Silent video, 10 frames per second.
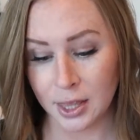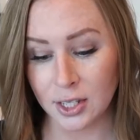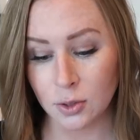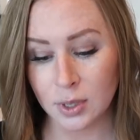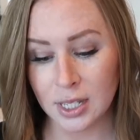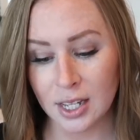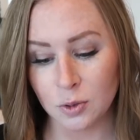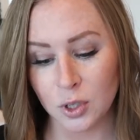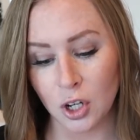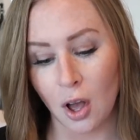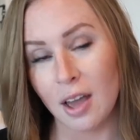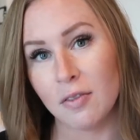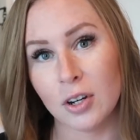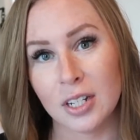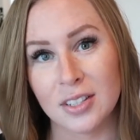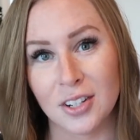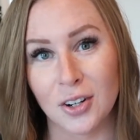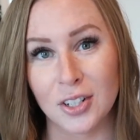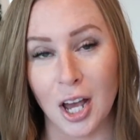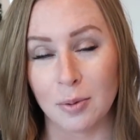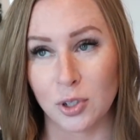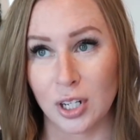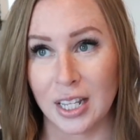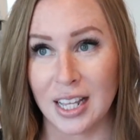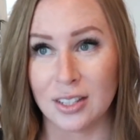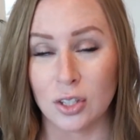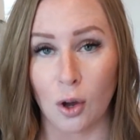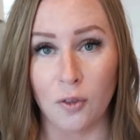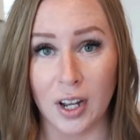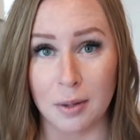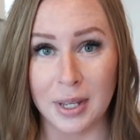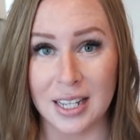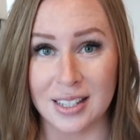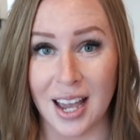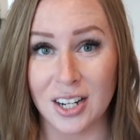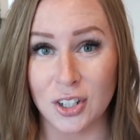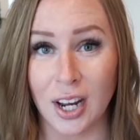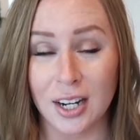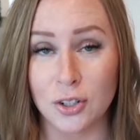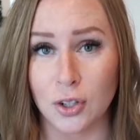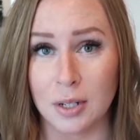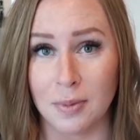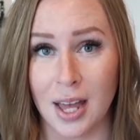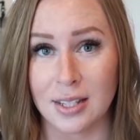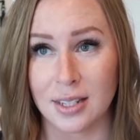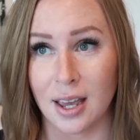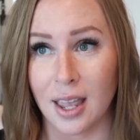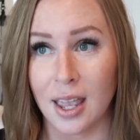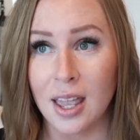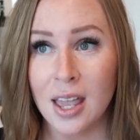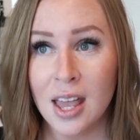This one says, would y'all ever consider adoption? And that's so funny because I actually had a dream last night